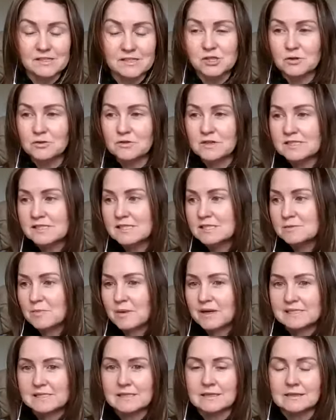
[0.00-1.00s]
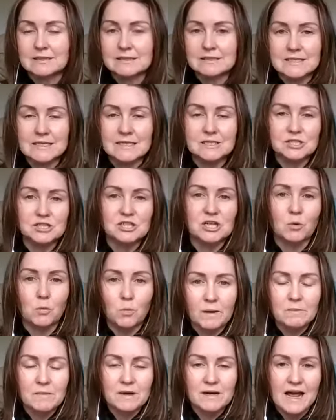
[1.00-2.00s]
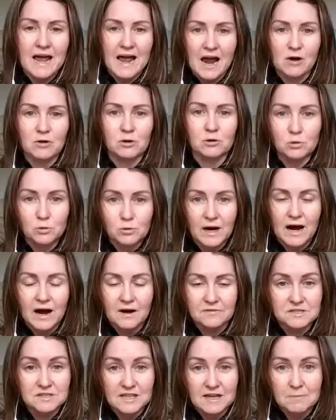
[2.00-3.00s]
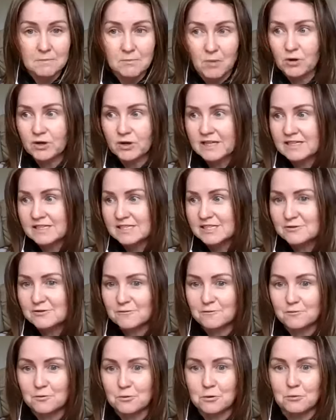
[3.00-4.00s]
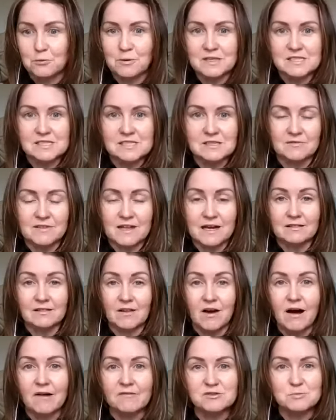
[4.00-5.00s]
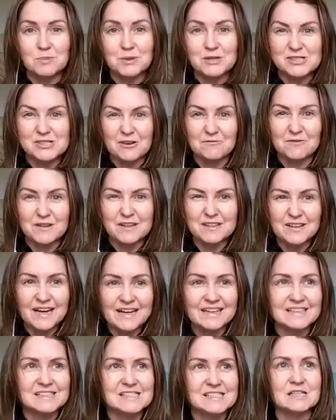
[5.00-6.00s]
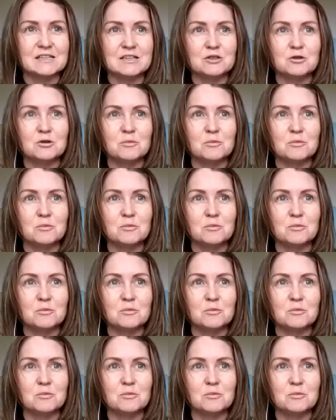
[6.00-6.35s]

So this is basically teaching women how to look after their bodies for the rest of their lives, because I feel like it's a little